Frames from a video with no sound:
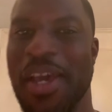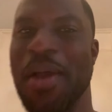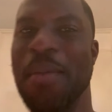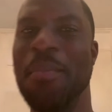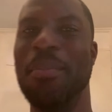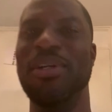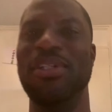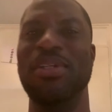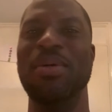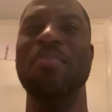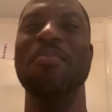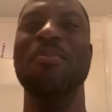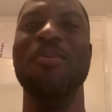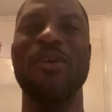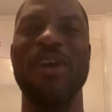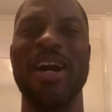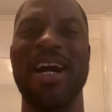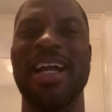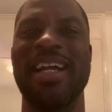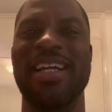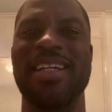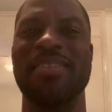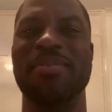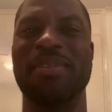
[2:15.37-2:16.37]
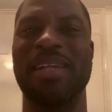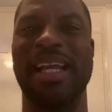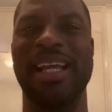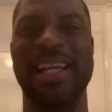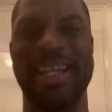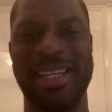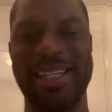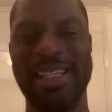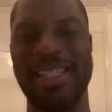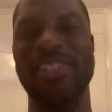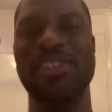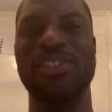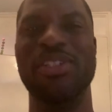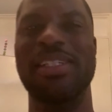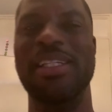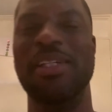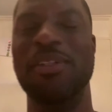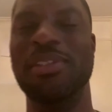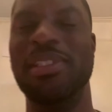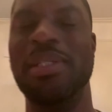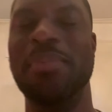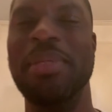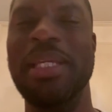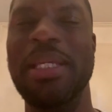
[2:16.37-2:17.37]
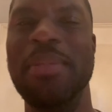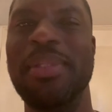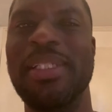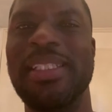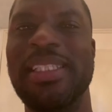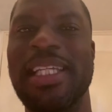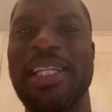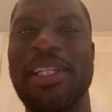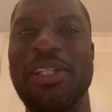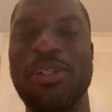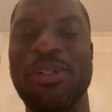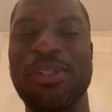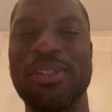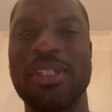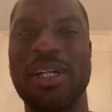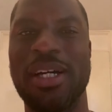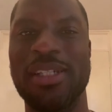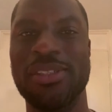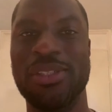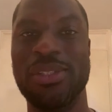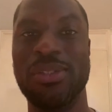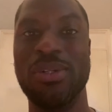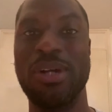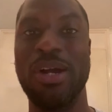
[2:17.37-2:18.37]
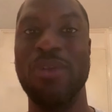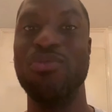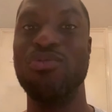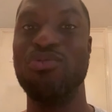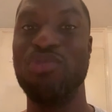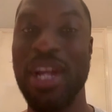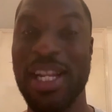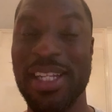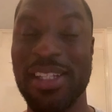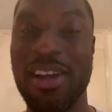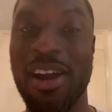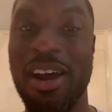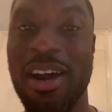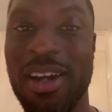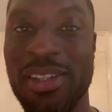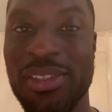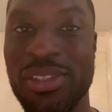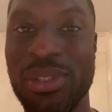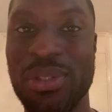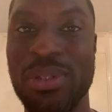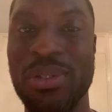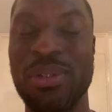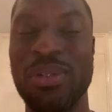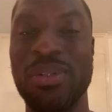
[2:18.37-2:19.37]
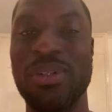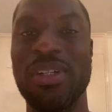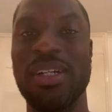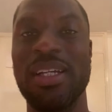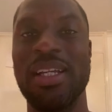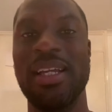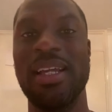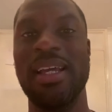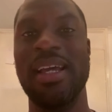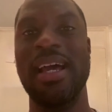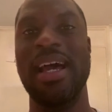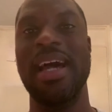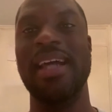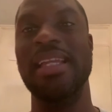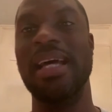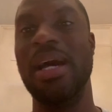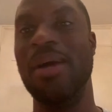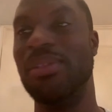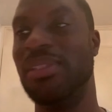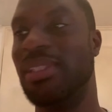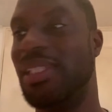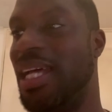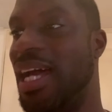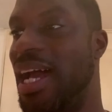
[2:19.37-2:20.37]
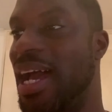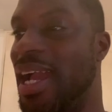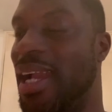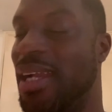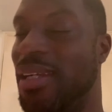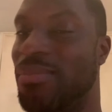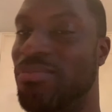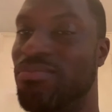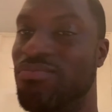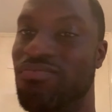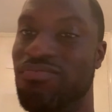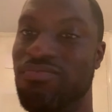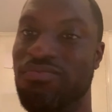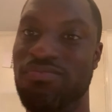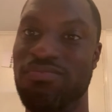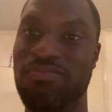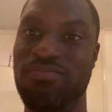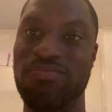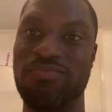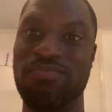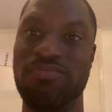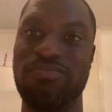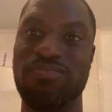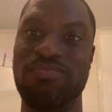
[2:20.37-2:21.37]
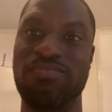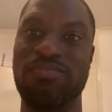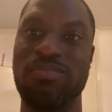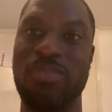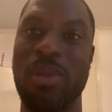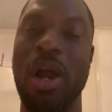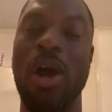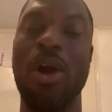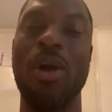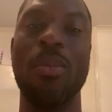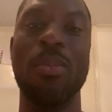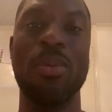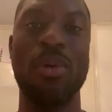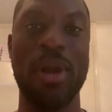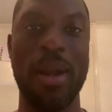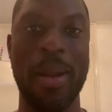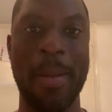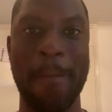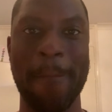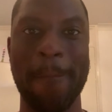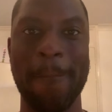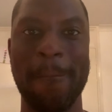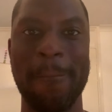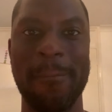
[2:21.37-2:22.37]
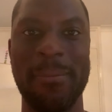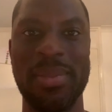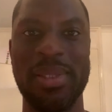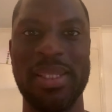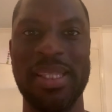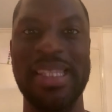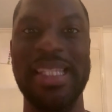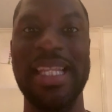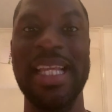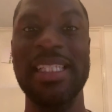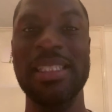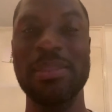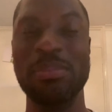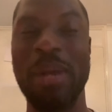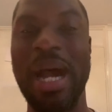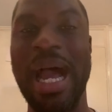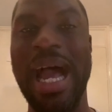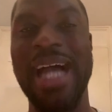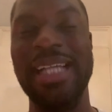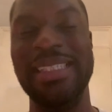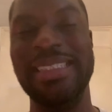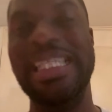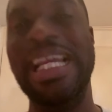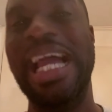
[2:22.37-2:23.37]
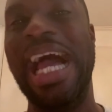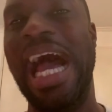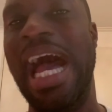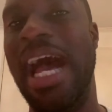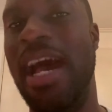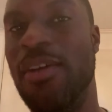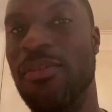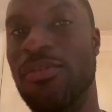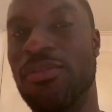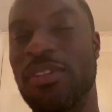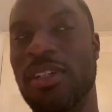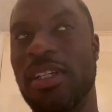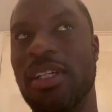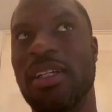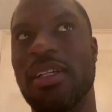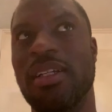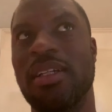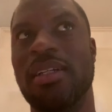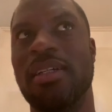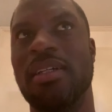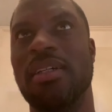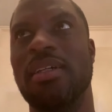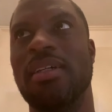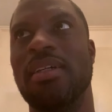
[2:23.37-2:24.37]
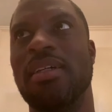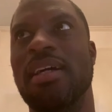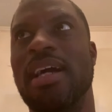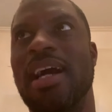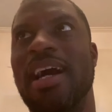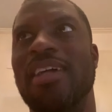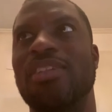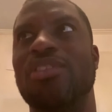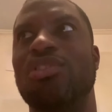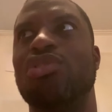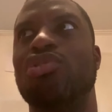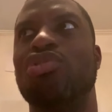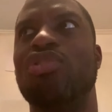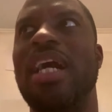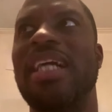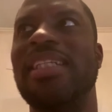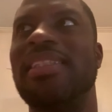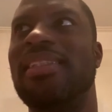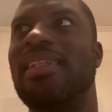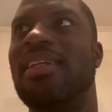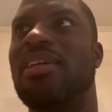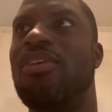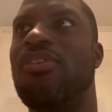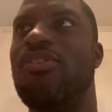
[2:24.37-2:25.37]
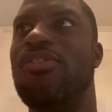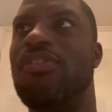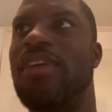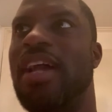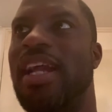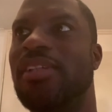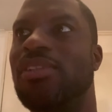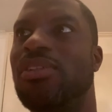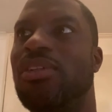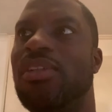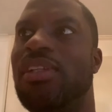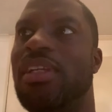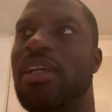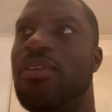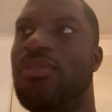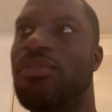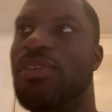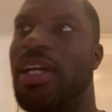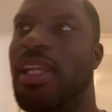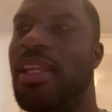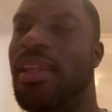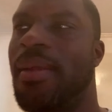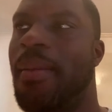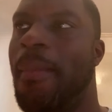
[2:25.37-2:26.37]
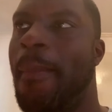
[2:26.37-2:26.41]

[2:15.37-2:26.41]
But the more I clicked on it, it was a BBC News article. I read the article and I was like, oh boy, this might actually have a drastic effect on the event.